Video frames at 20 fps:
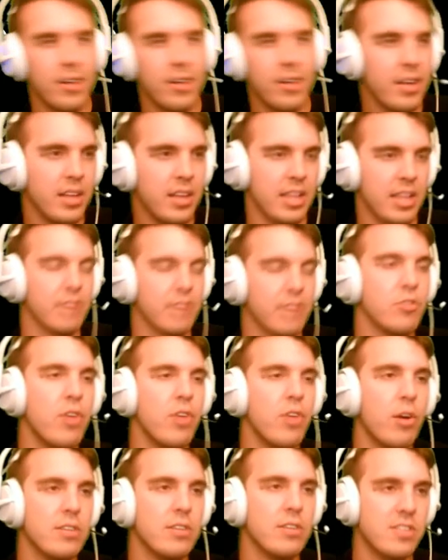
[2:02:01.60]
like if you
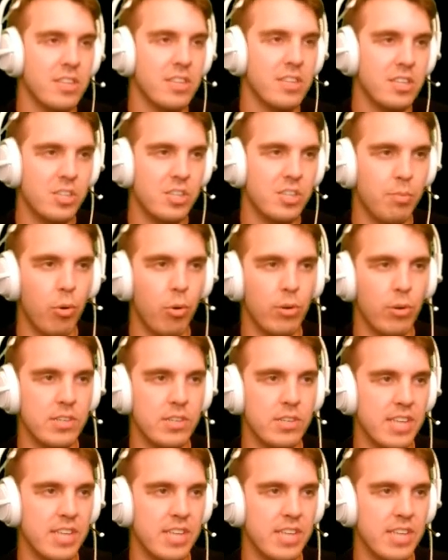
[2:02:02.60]
notice the support is